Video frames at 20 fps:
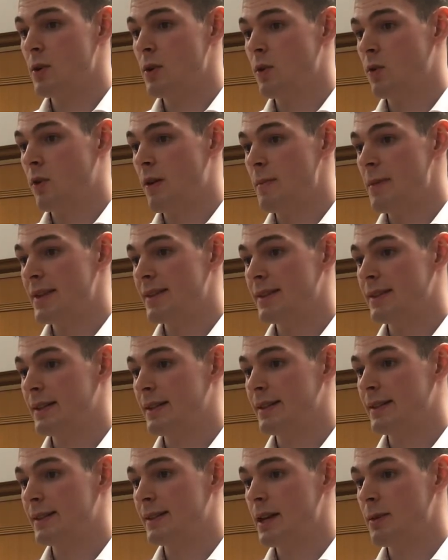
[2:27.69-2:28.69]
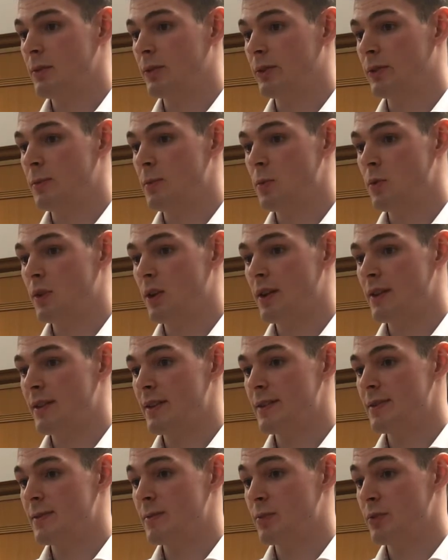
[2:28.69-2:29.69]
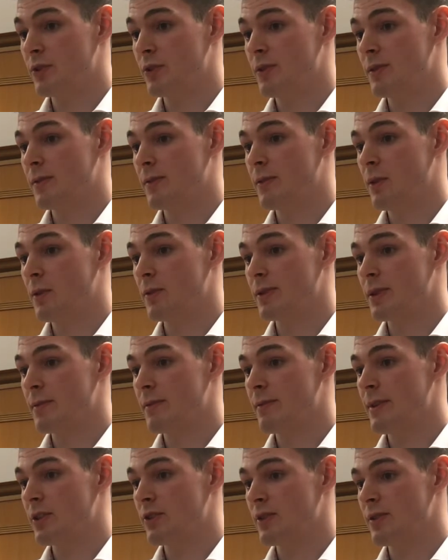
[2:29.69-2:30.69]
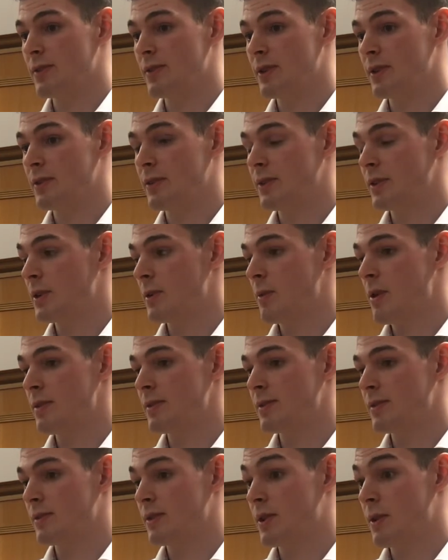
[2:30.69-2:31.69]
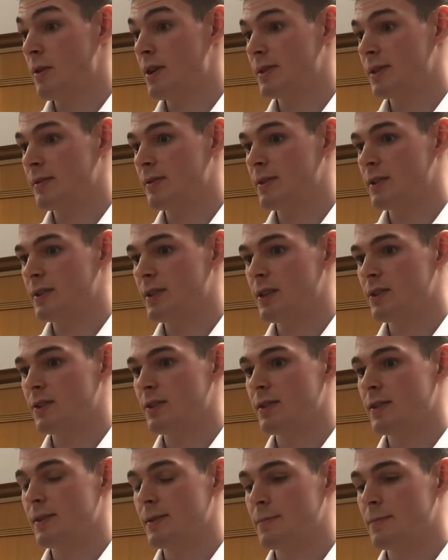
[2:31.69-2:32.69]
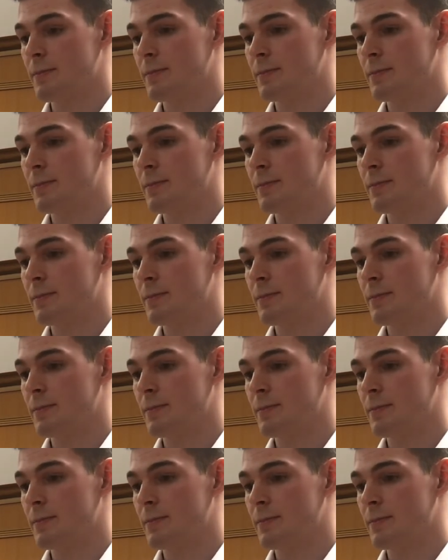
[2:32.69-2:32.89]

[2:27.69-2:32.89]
or are mentally disabled are more likely to produce false confessions under coercive conditions.